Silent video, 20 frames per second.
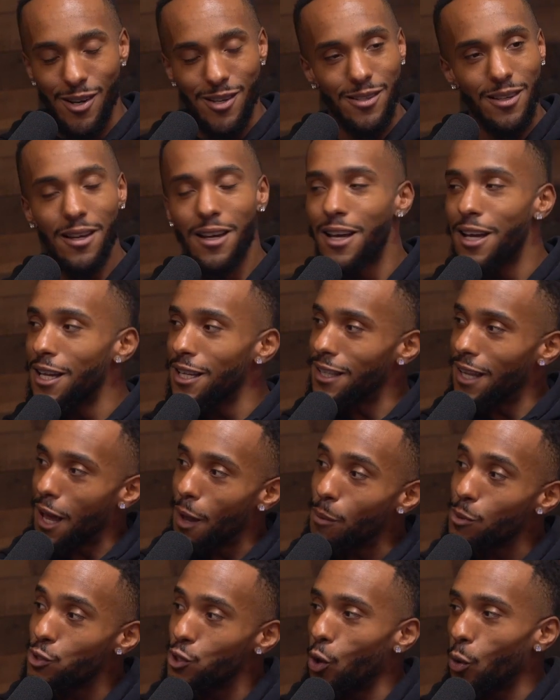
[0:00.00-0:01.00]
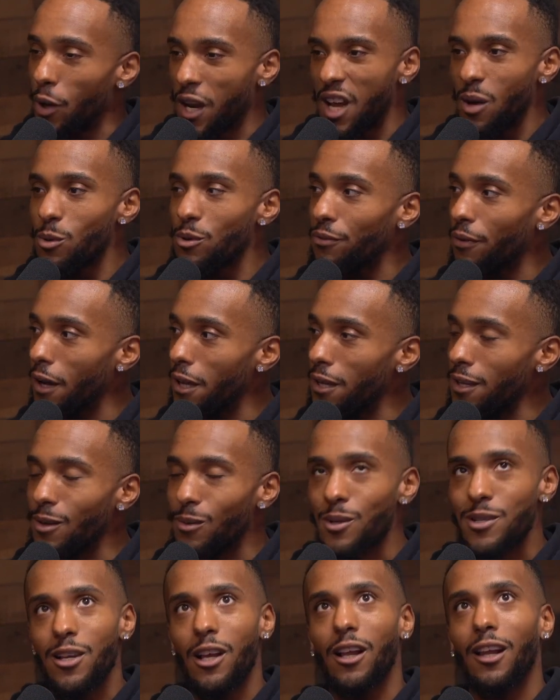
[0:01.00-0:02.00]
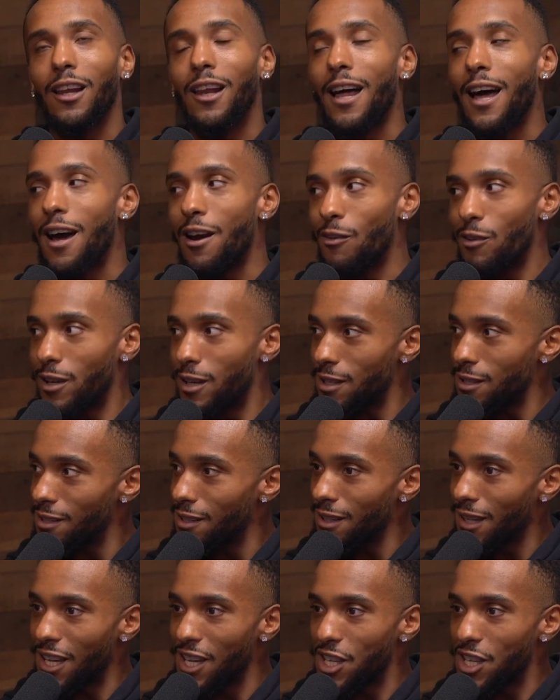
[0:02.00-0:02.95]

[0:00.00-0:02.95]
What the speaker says: Chris. The episode where they was fighting was hilarious.